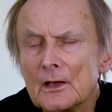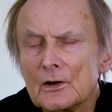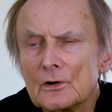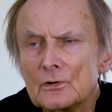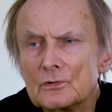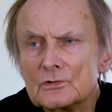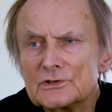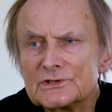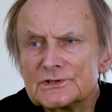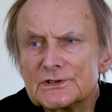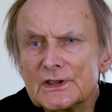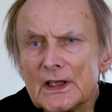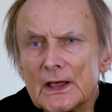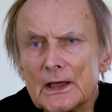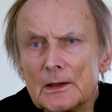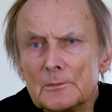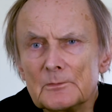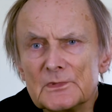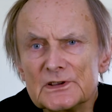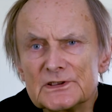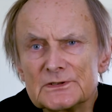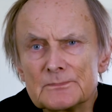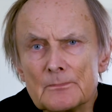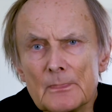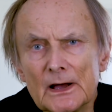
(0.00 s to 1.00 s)
whose
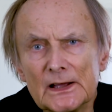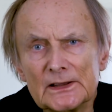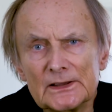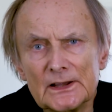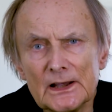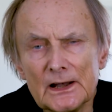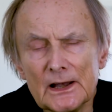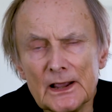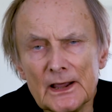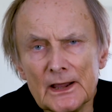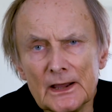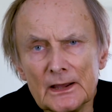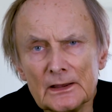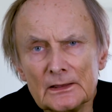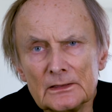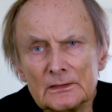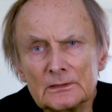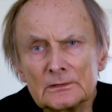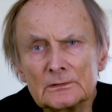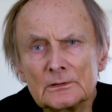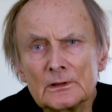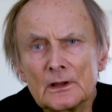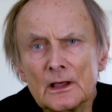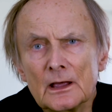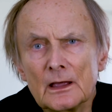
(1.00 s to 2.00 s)
name is
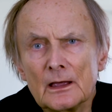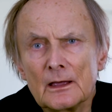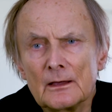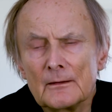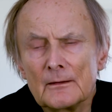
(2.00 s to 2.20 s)
Madeleine